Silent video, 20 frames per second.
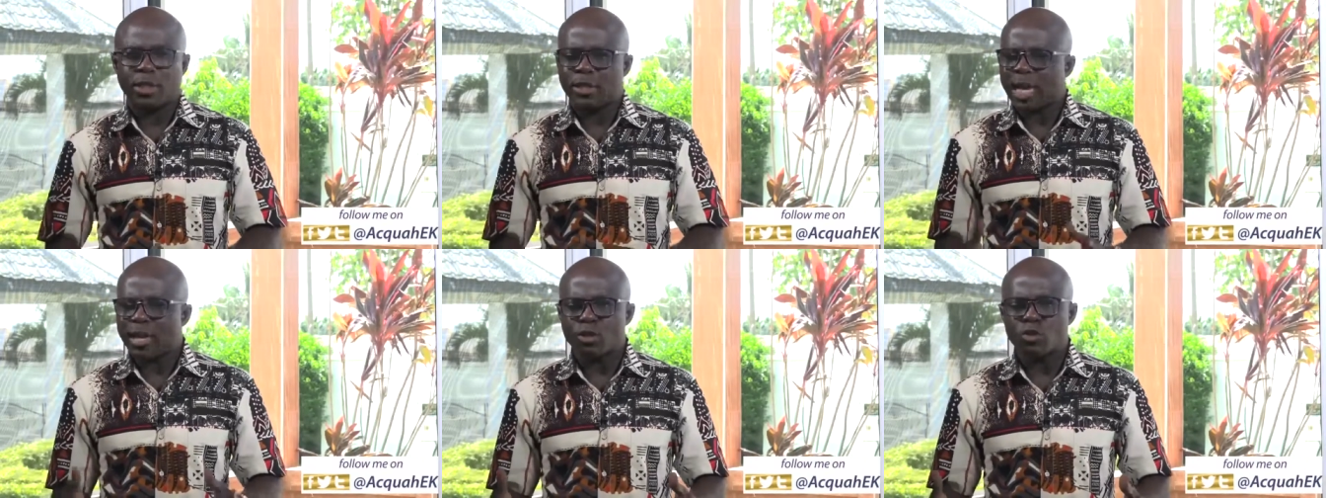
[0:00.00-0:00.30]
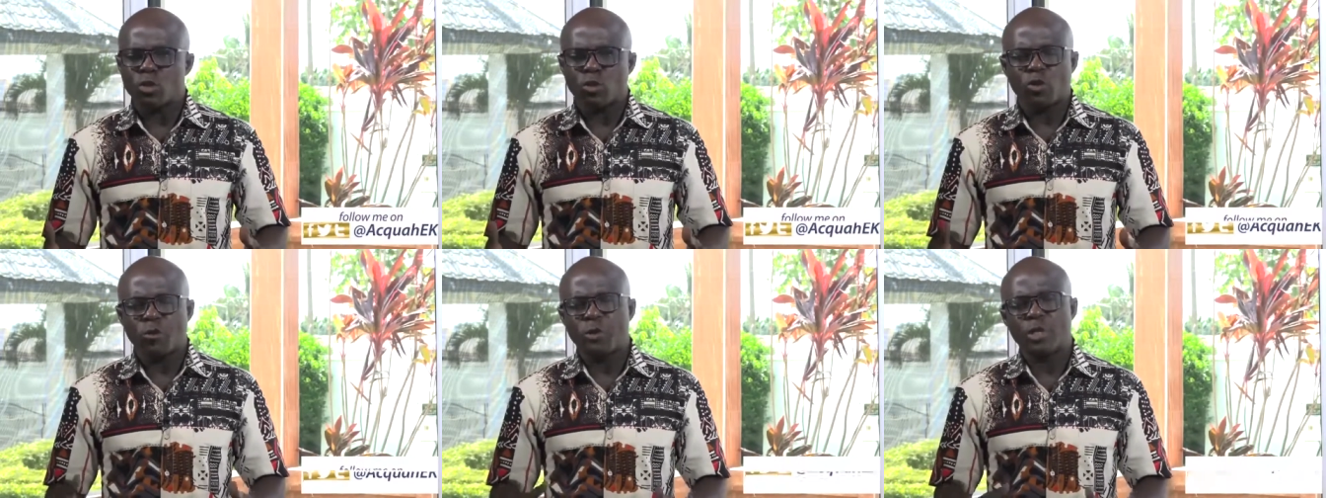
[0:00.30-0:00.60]
And that
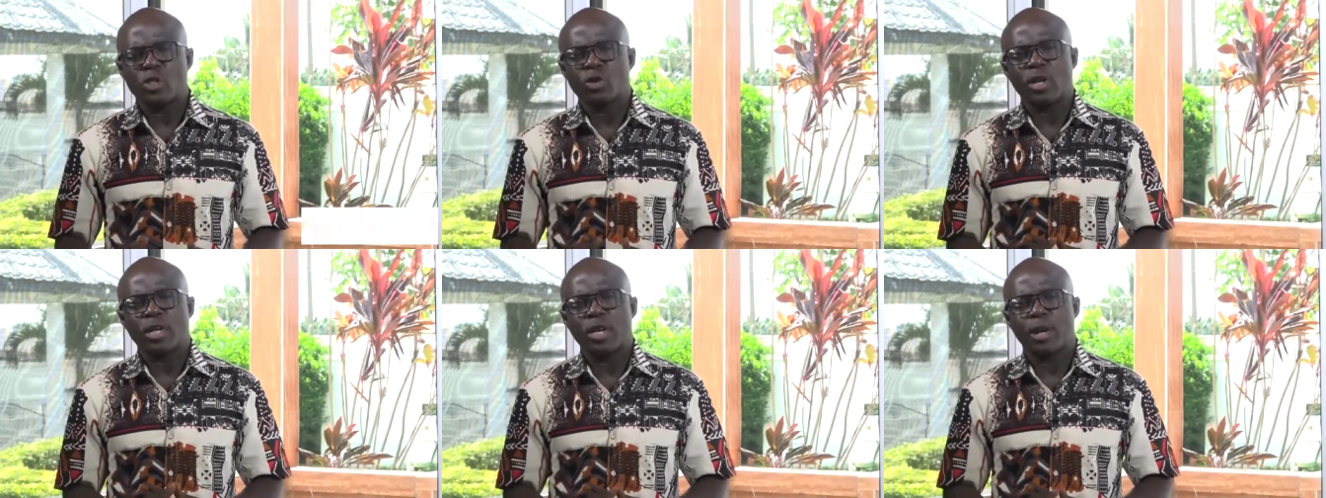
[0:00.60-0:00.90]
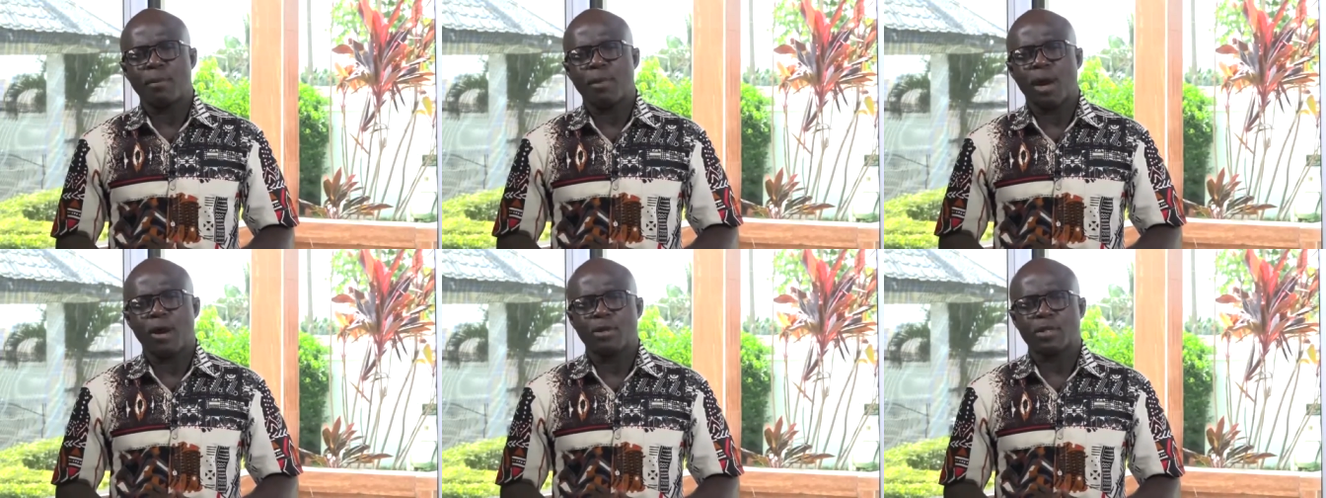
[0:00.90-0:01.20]
is what we've been talking
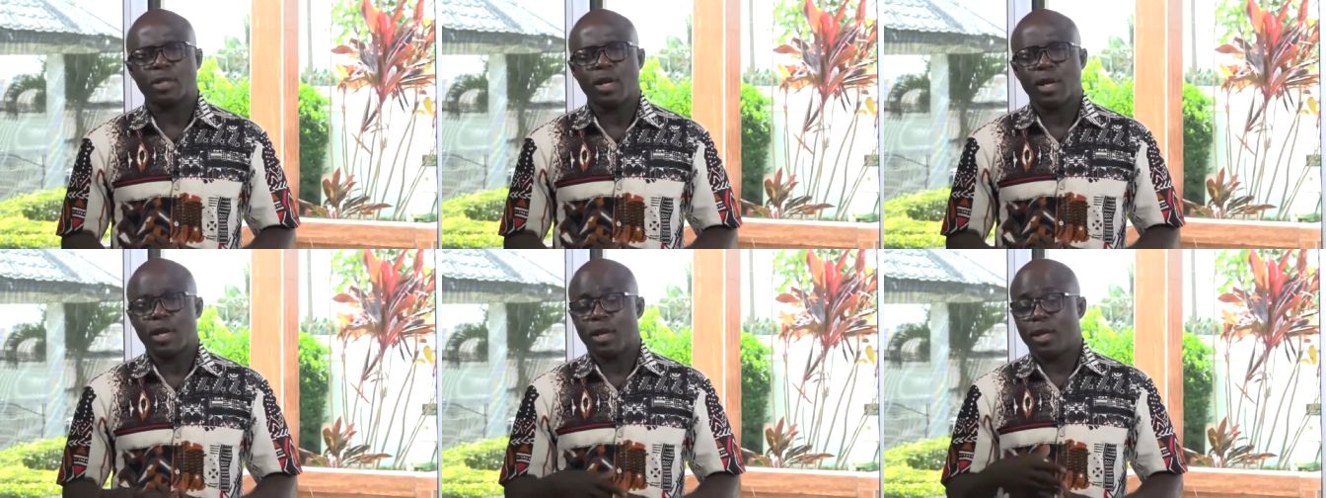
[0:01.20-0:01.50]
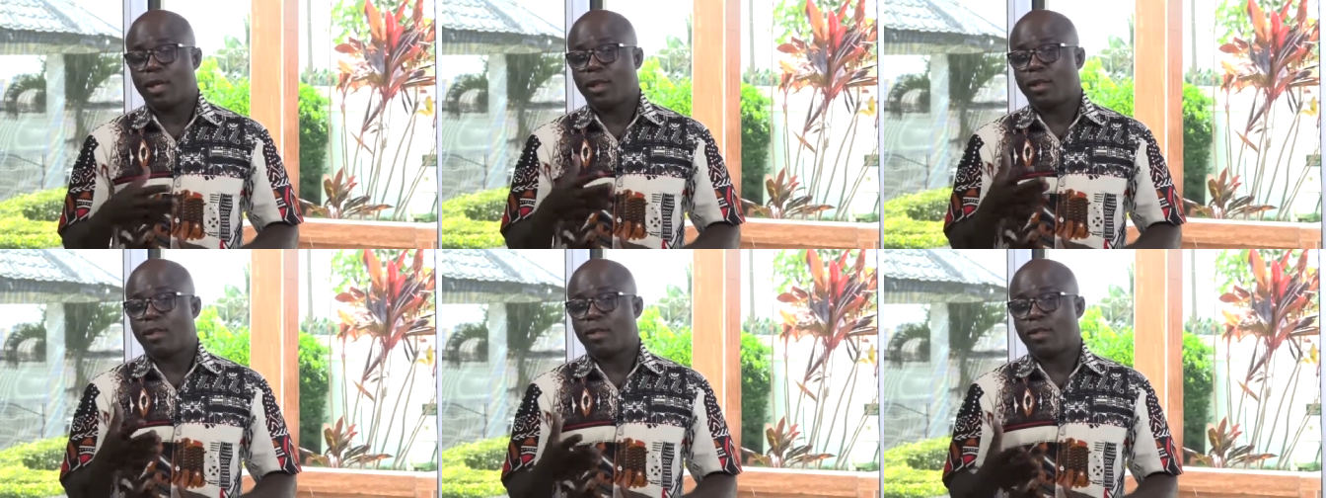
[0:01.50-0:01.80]
about
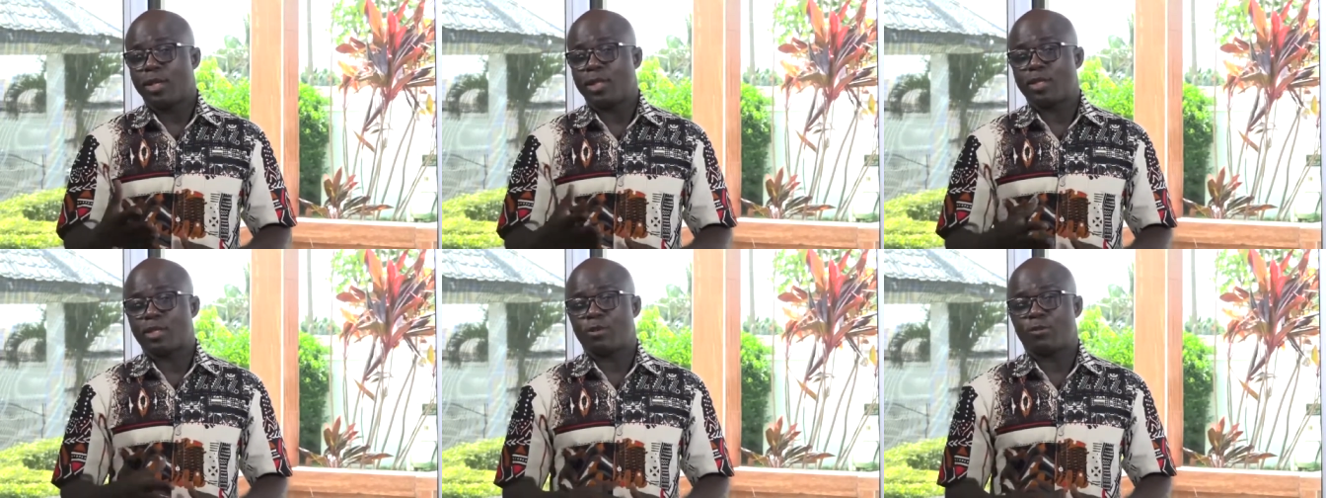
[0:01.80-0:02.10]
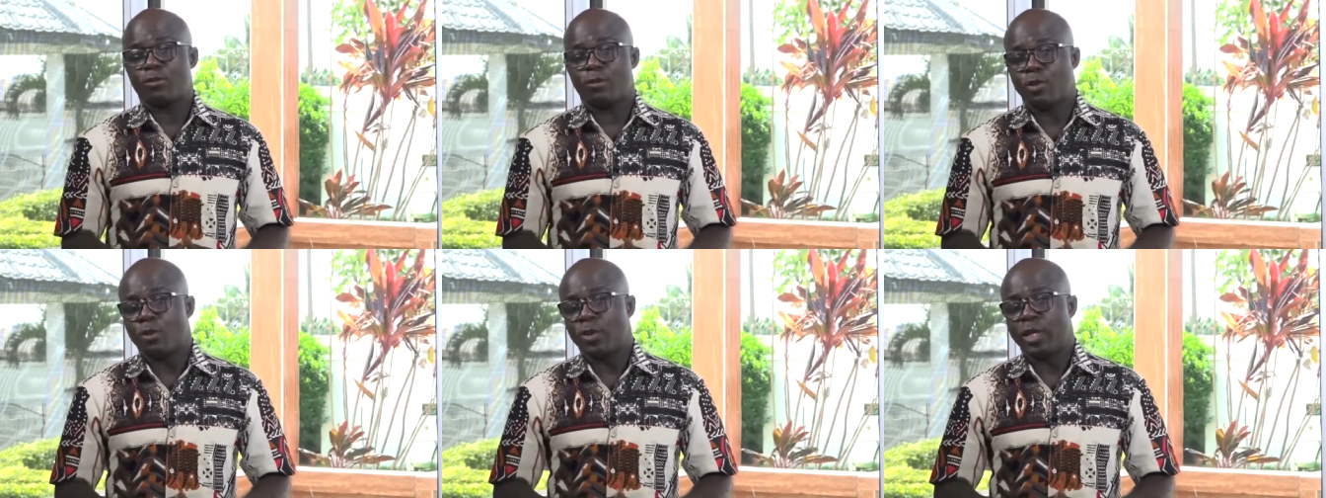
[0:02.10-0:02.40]
these
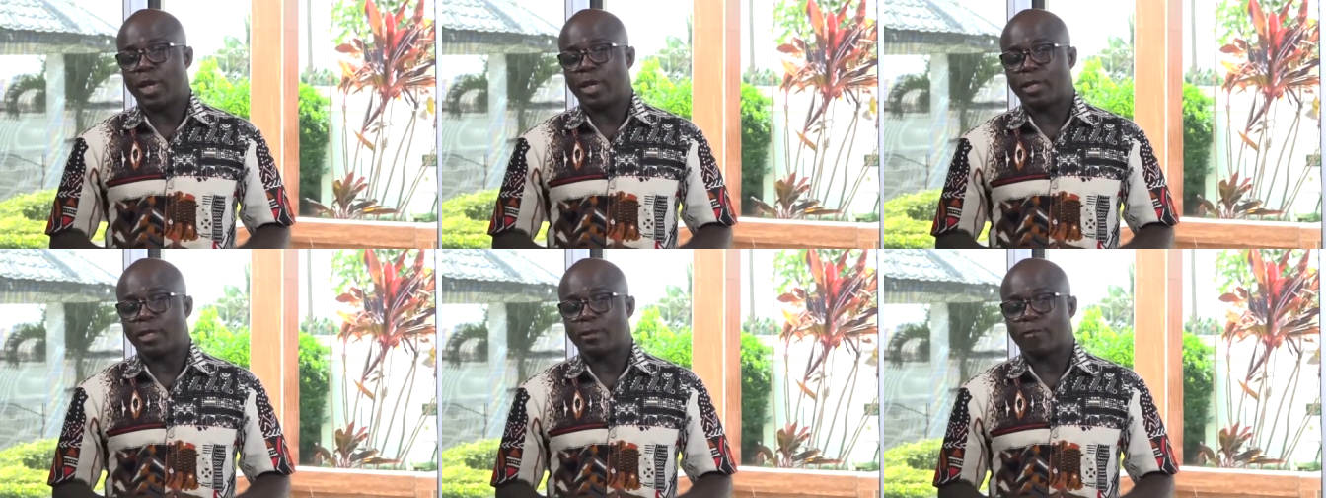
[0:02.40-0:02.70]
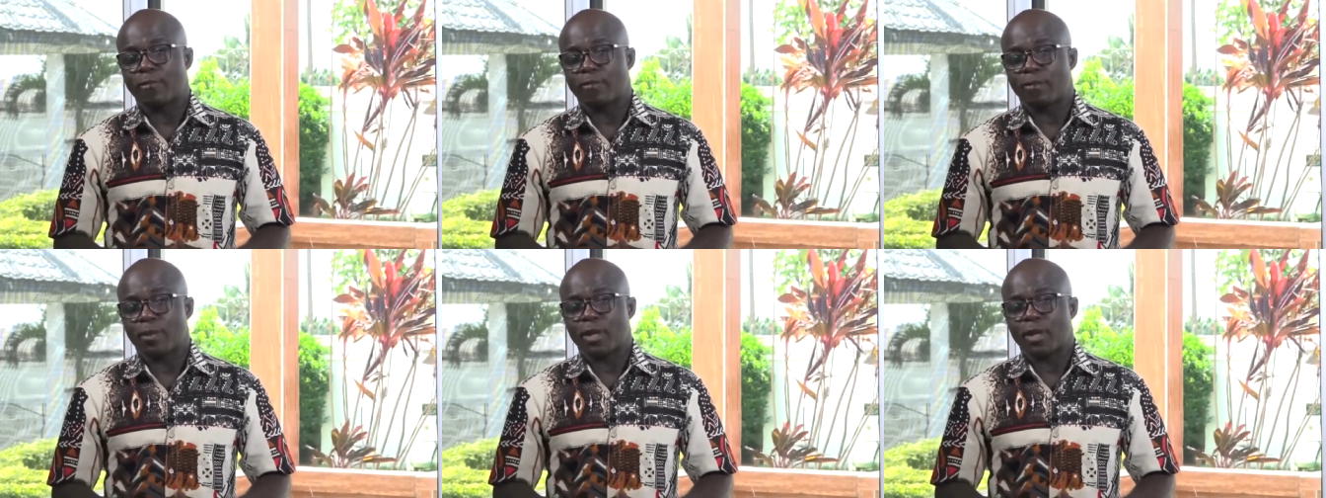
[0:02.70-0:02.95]
few days.